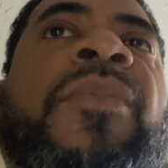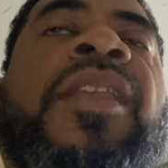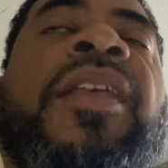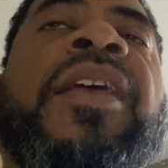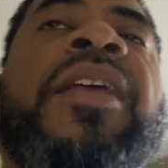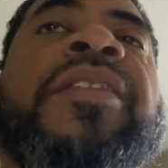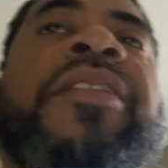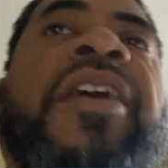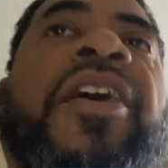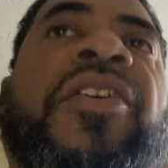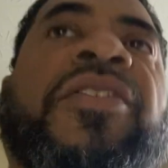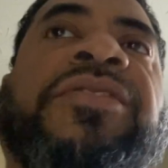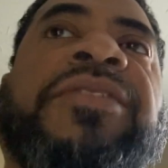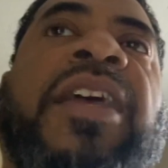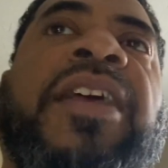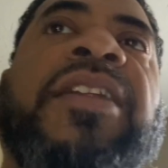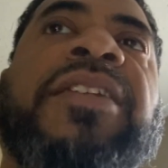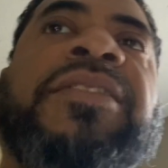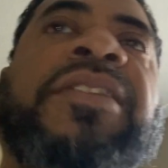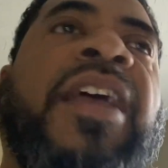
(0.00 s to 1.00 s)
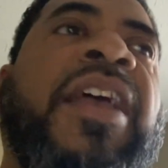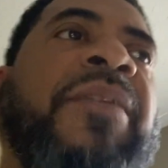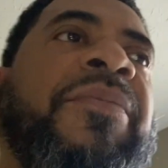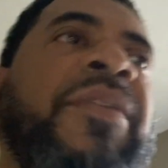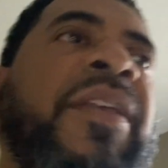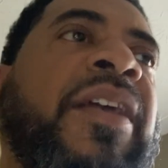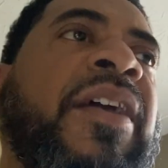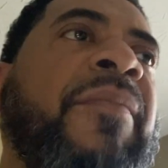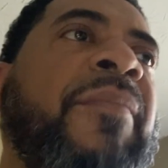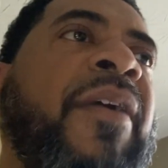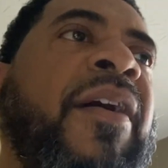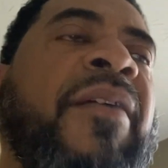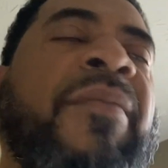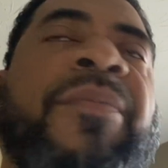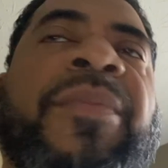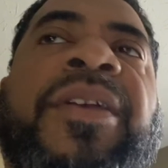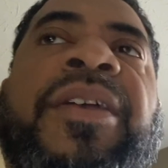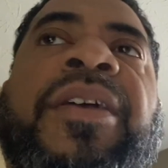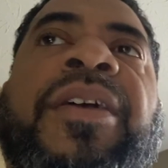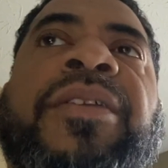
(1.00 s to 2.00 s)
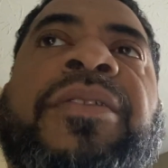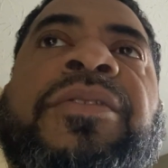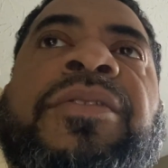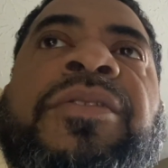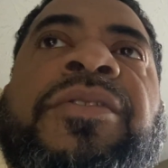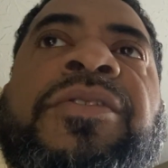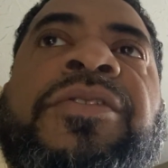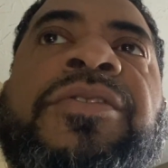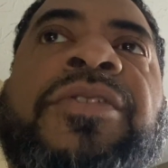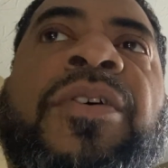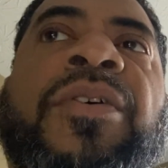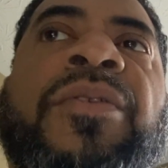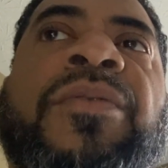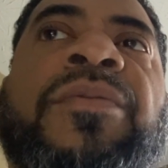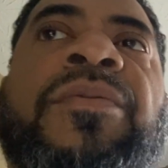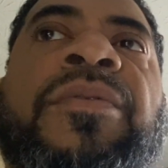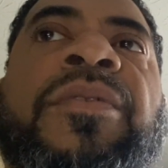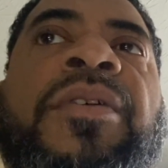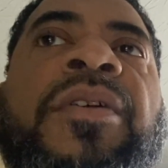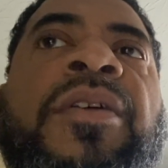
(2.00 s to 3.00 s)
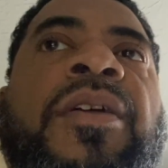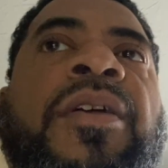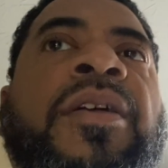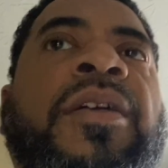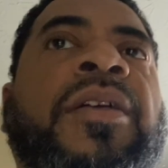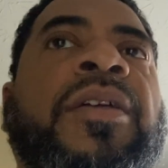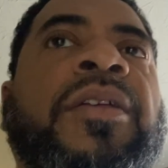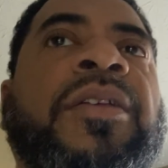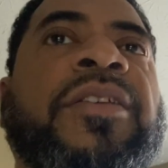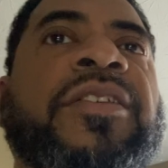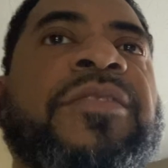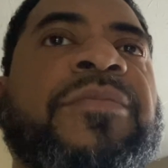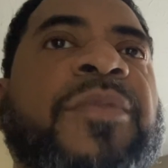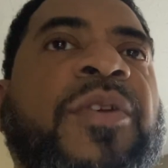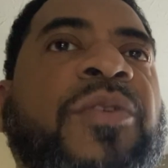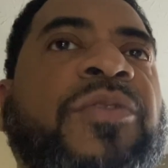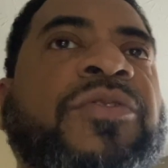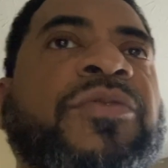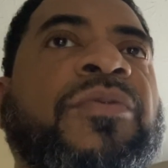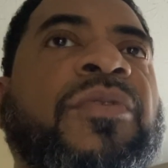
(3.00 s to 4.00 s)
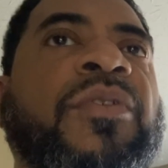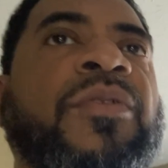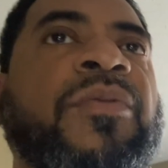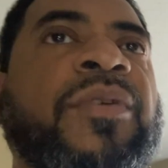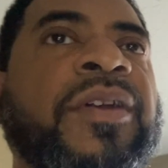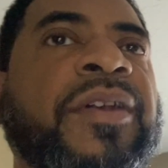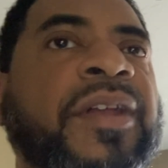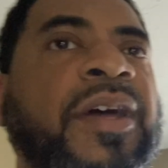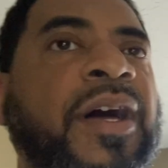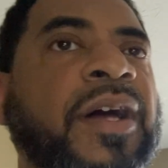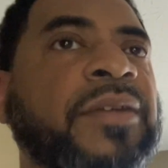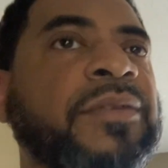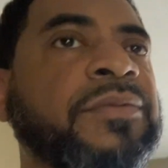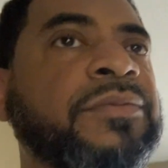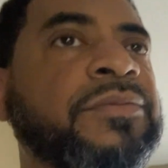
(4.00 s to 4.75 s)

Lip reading: And they'll say the same thing about me, and so it's mutual. We're not